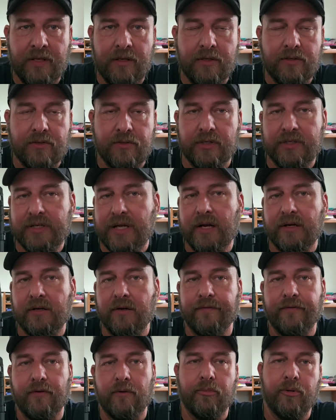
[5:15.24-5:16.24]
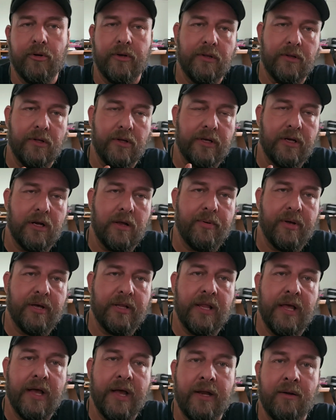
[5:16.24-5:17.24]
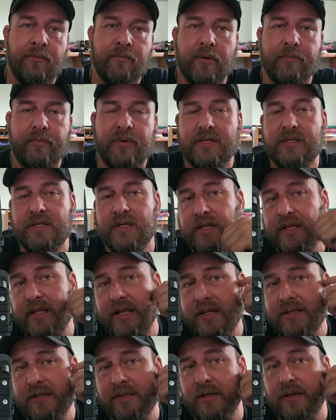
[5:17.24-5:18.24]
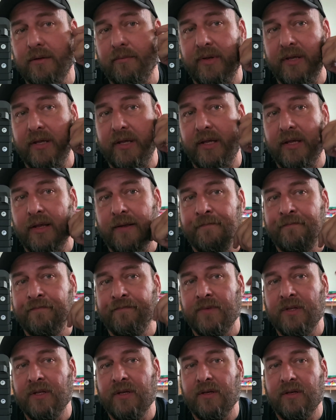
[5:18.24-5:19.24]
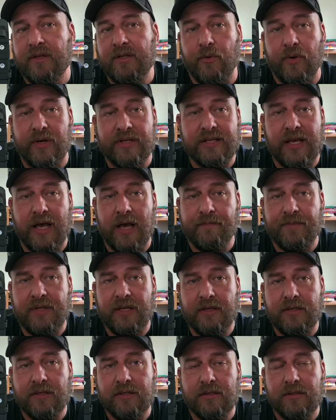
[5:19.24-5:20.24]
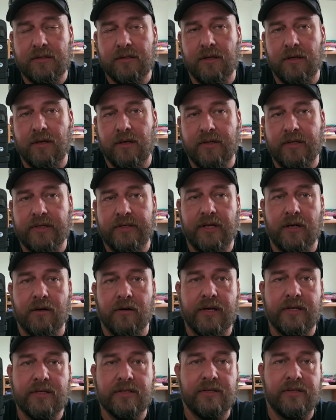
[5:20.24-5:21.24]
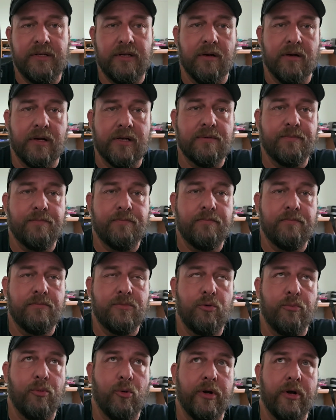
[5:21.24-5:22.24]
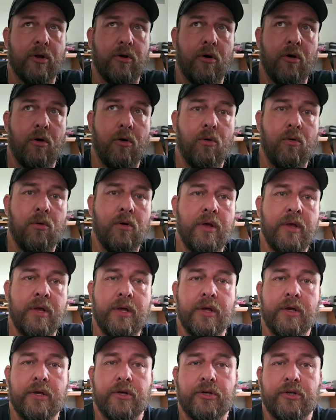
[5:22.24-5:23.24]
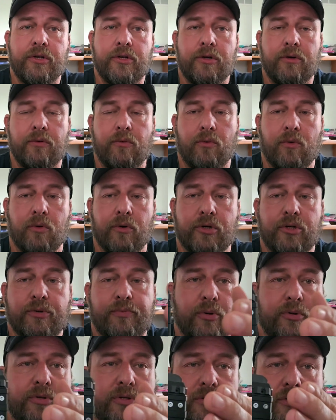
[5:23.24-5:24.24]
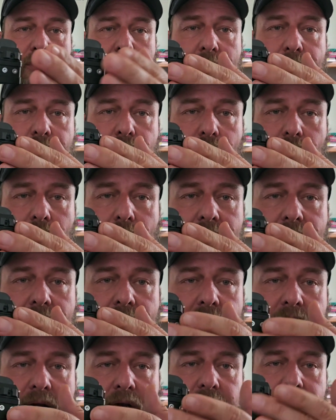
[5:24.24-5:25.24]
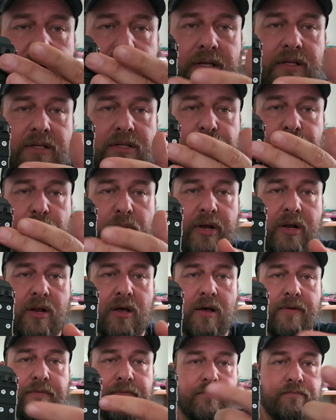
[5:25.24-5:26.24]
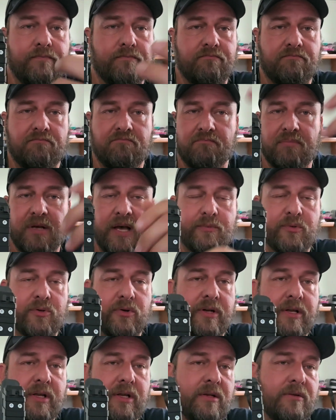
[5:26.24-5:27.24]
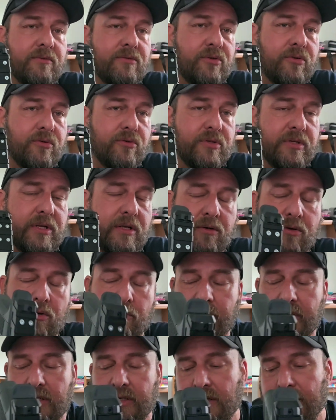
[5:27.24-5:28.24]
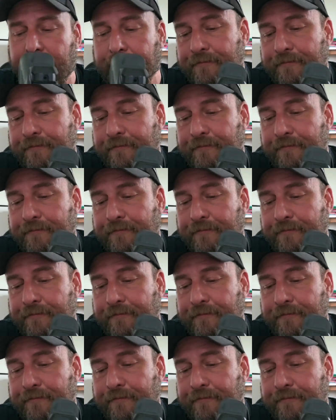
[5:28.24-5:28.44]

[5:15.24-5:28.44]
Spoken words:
So a doctor footprint, look it up online, but basically that's going to be US optics, the DRS 2.0. We're supposed to drop right on here. Take this plate off, pops right in, screws in, no big deal.